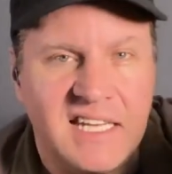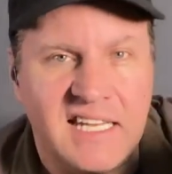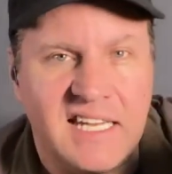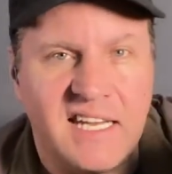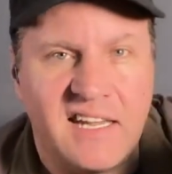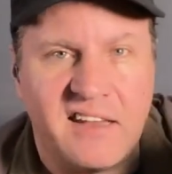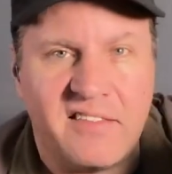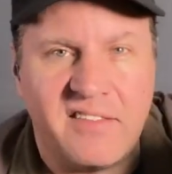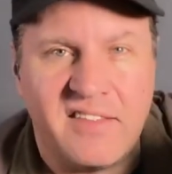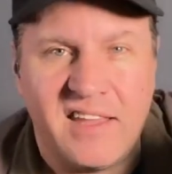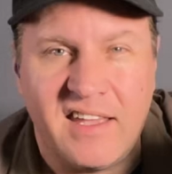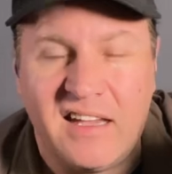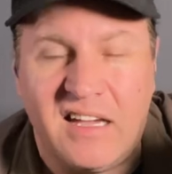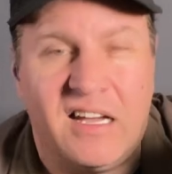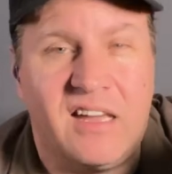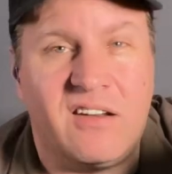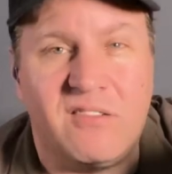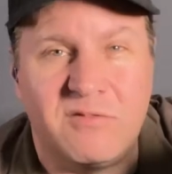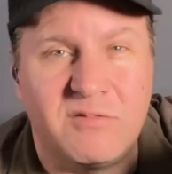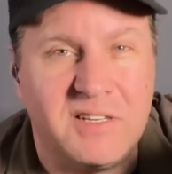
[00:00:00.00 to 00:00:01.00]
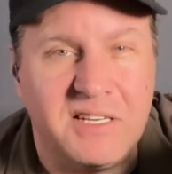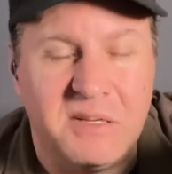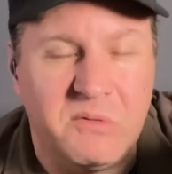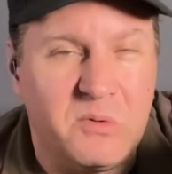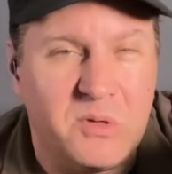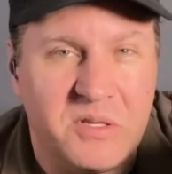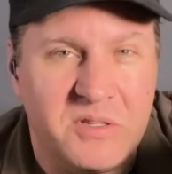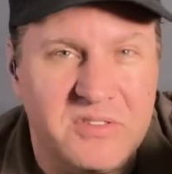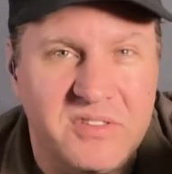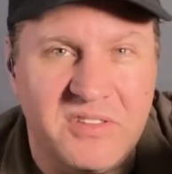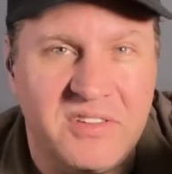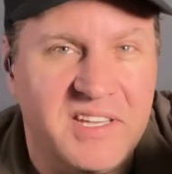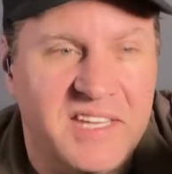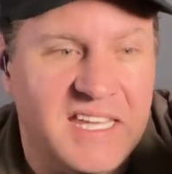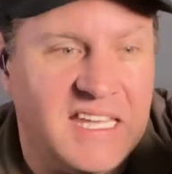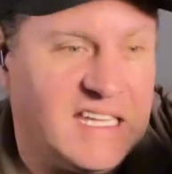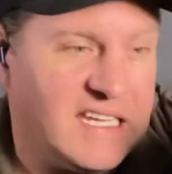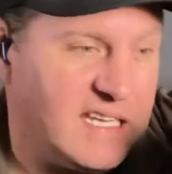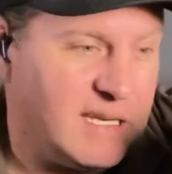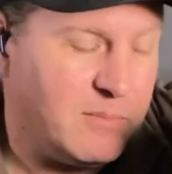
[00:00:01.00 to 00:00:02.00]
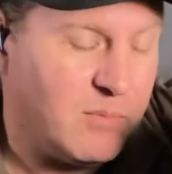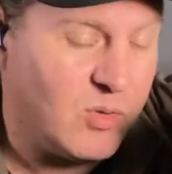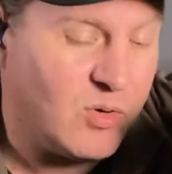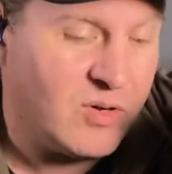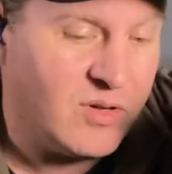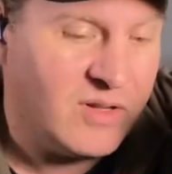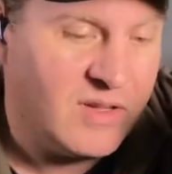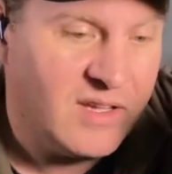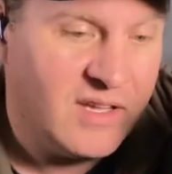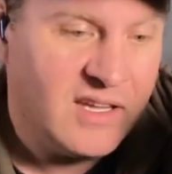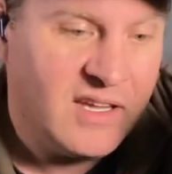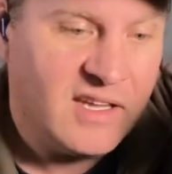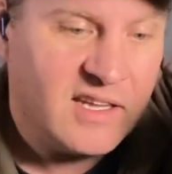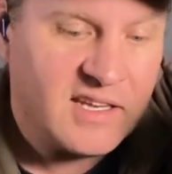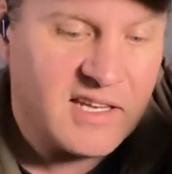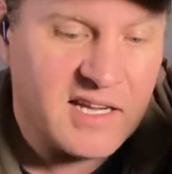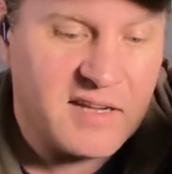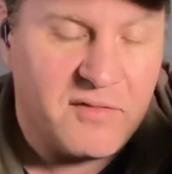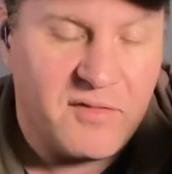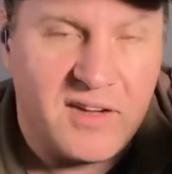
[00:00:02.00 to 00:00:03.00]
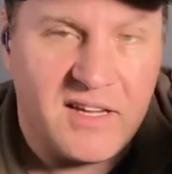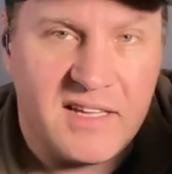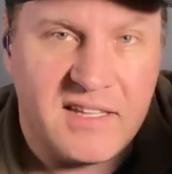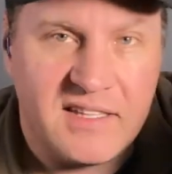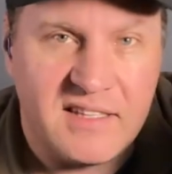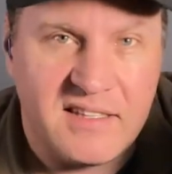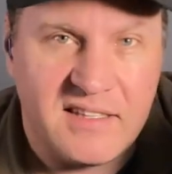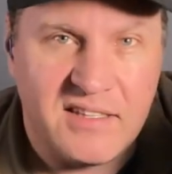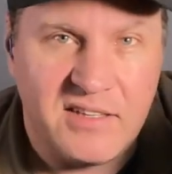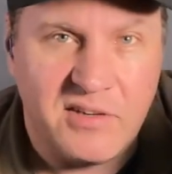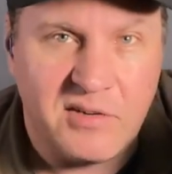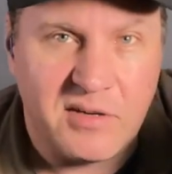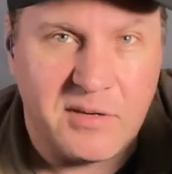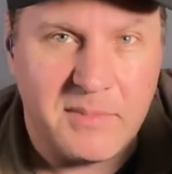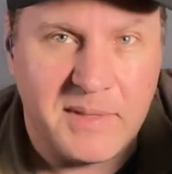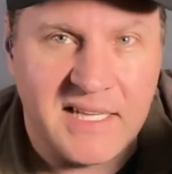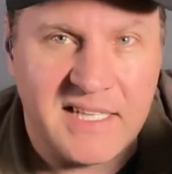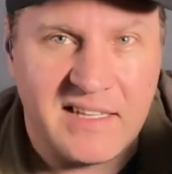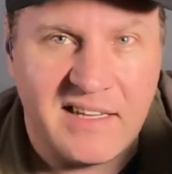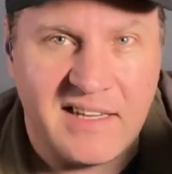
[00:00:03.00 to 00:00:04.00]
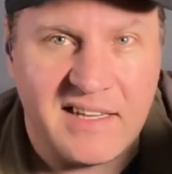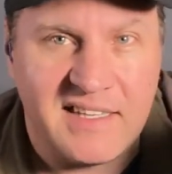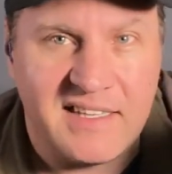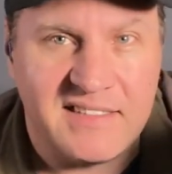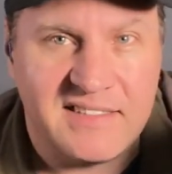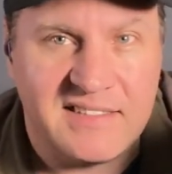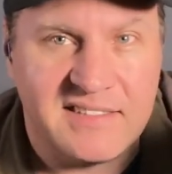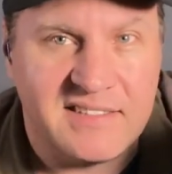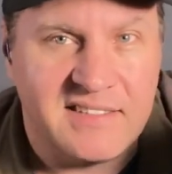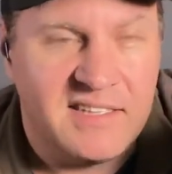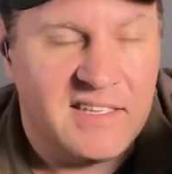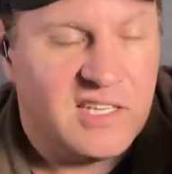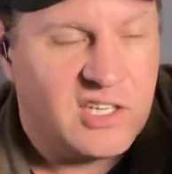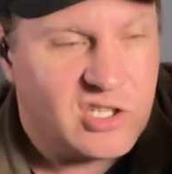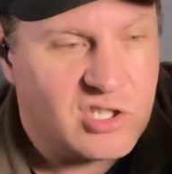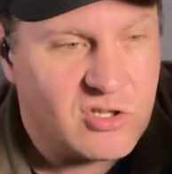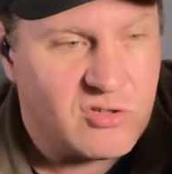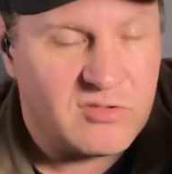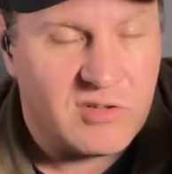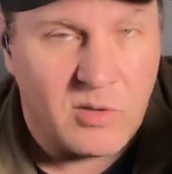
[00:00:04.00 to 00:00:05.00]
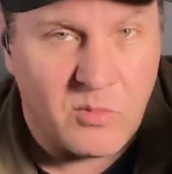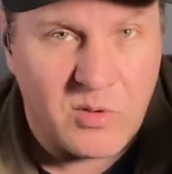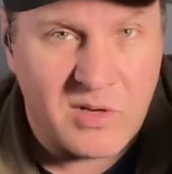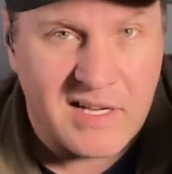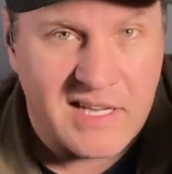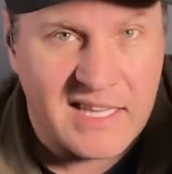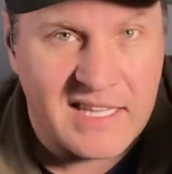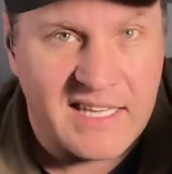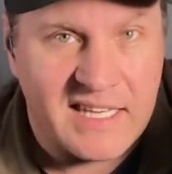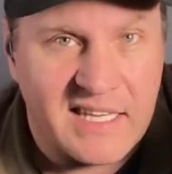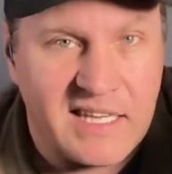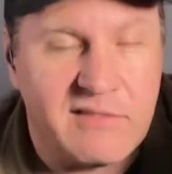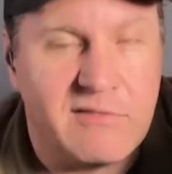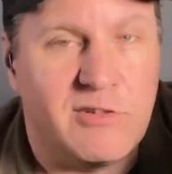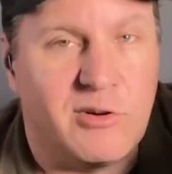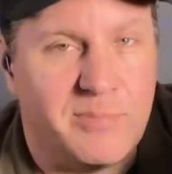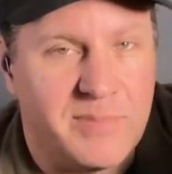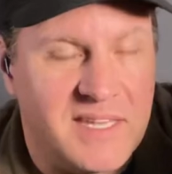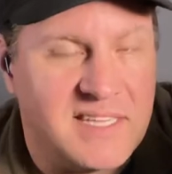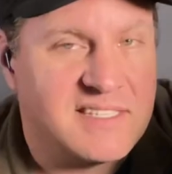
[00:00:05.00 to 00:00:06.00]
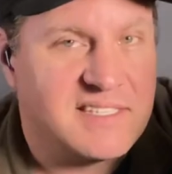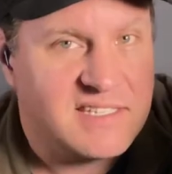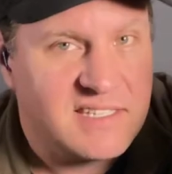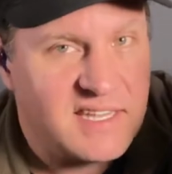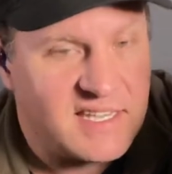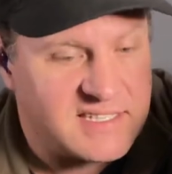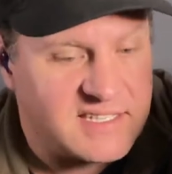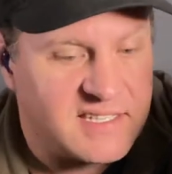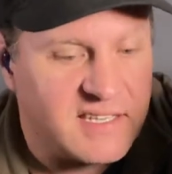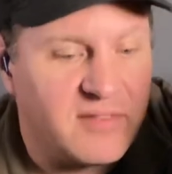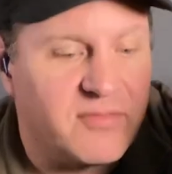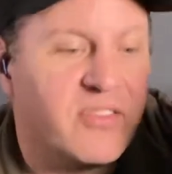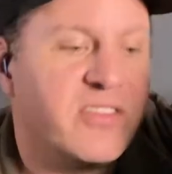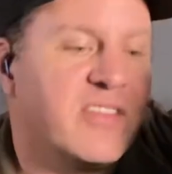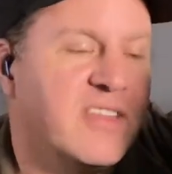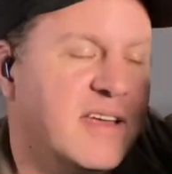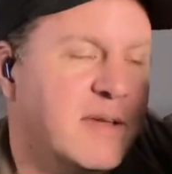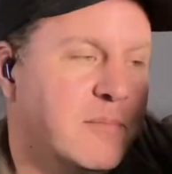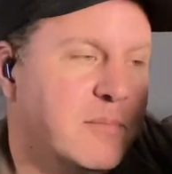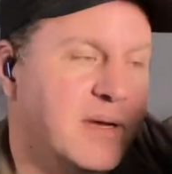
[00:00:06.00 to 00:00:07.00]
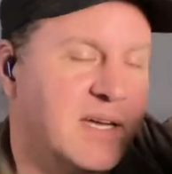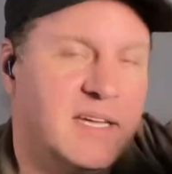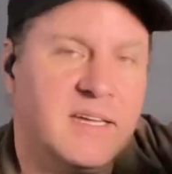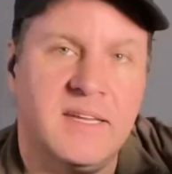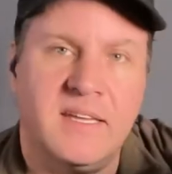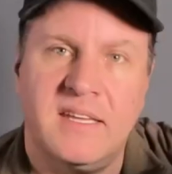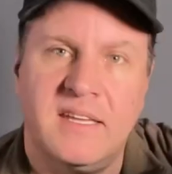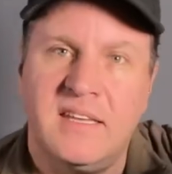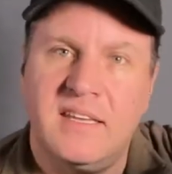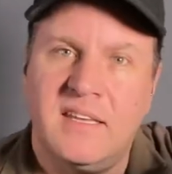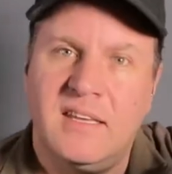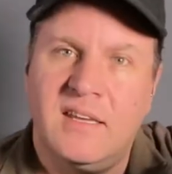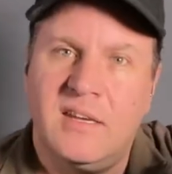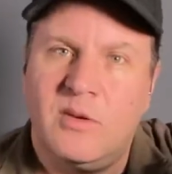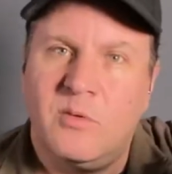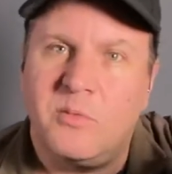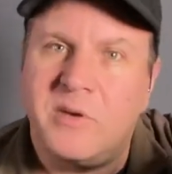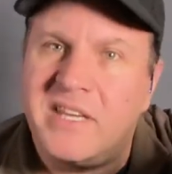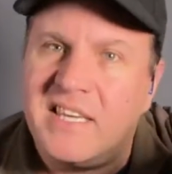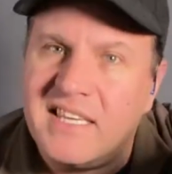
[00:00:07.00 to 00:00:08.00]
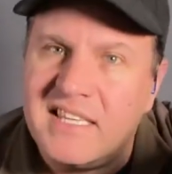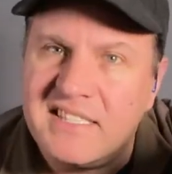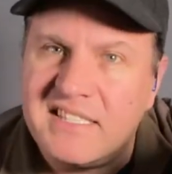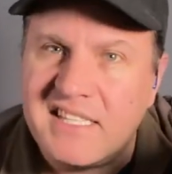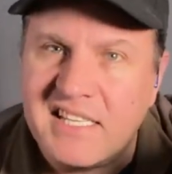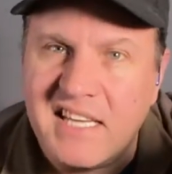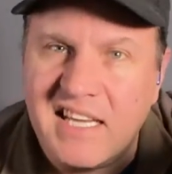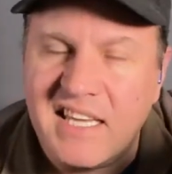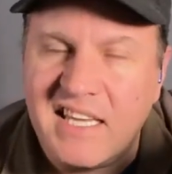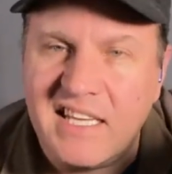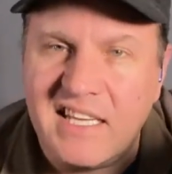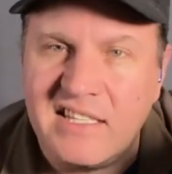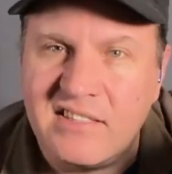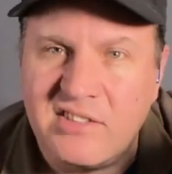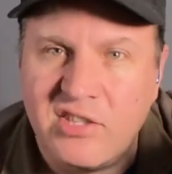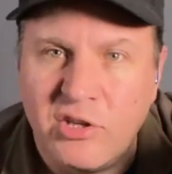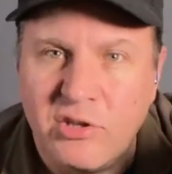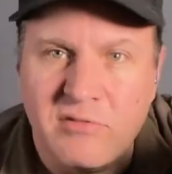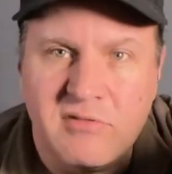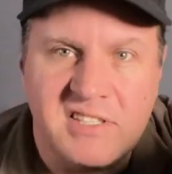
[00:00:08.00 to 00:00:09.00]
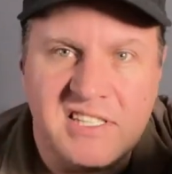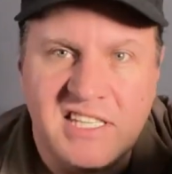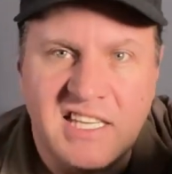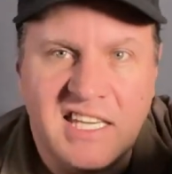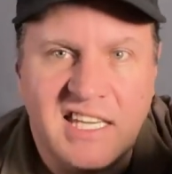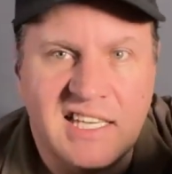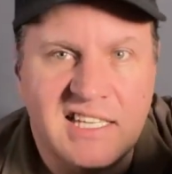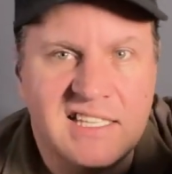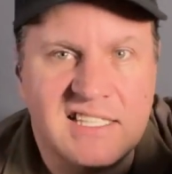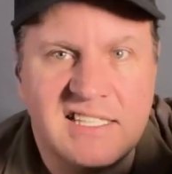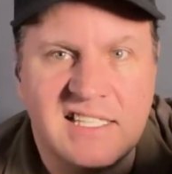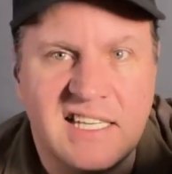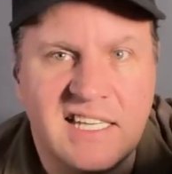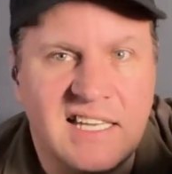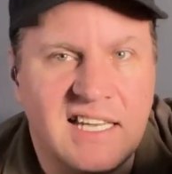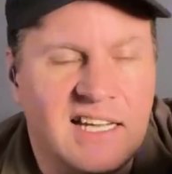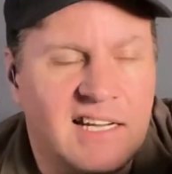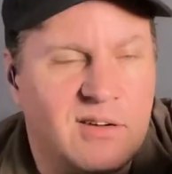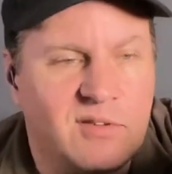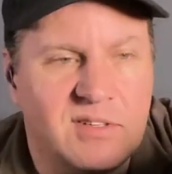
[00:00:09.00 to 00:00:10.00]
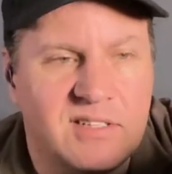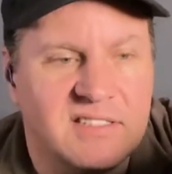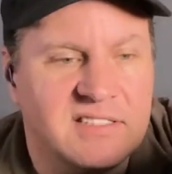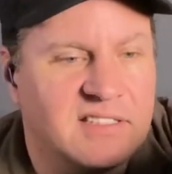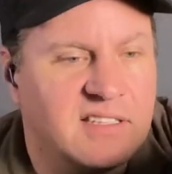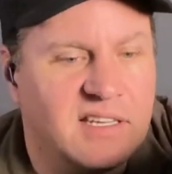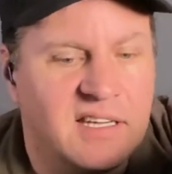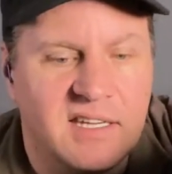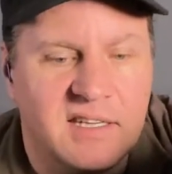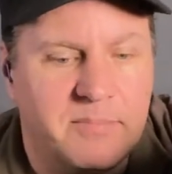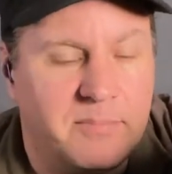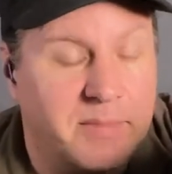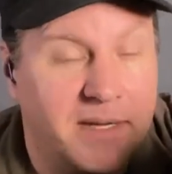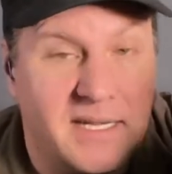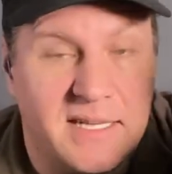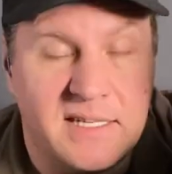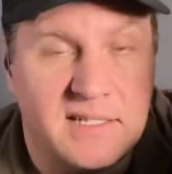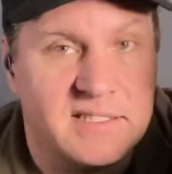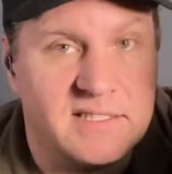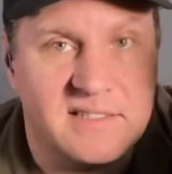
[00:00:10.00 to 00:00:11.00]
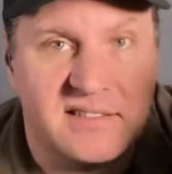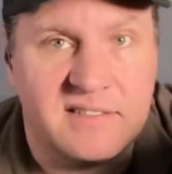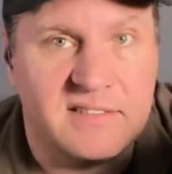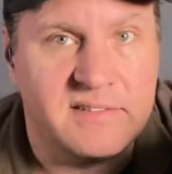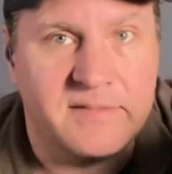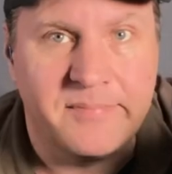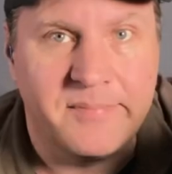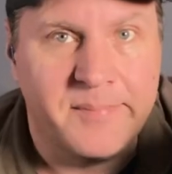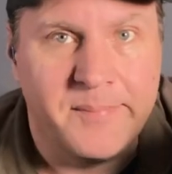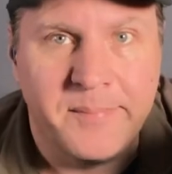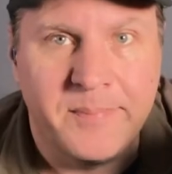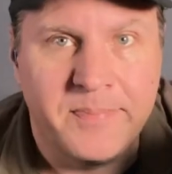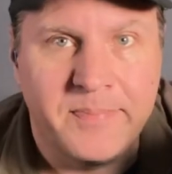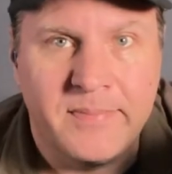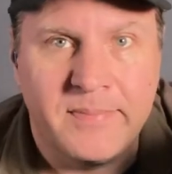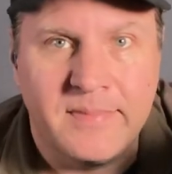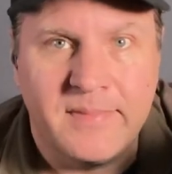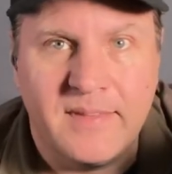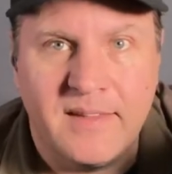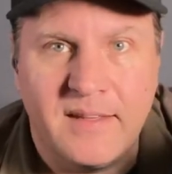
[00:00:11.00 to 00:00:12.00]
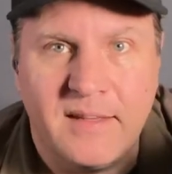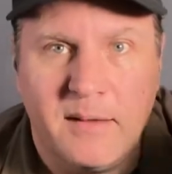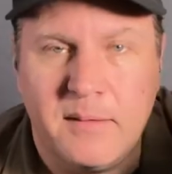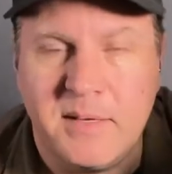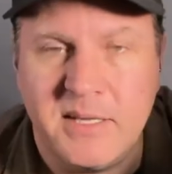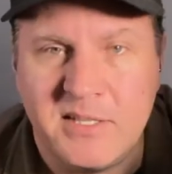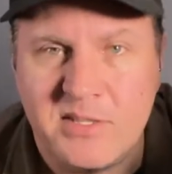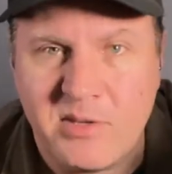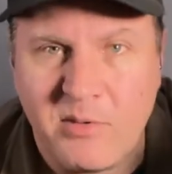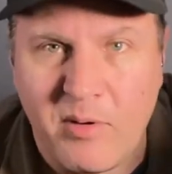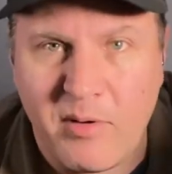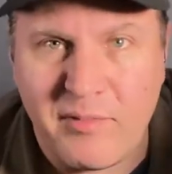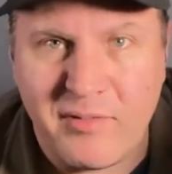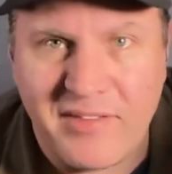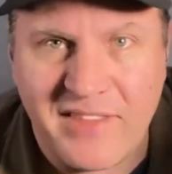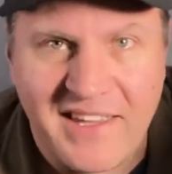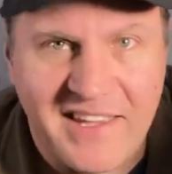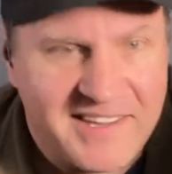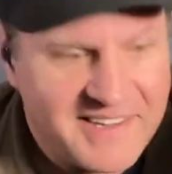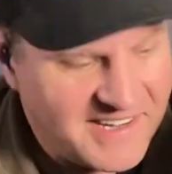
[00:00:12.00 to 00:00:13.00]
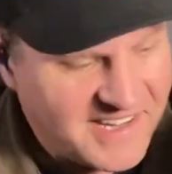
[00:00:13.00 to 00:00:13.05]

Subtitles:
louder than that, I don't really want to do the gig anymore. Like you know what I mean? Like it's, sure, I want clean headroom, that's a different thing. But when gigs start getting too ridiculously loud, it's like, man, I'm getting too old for that.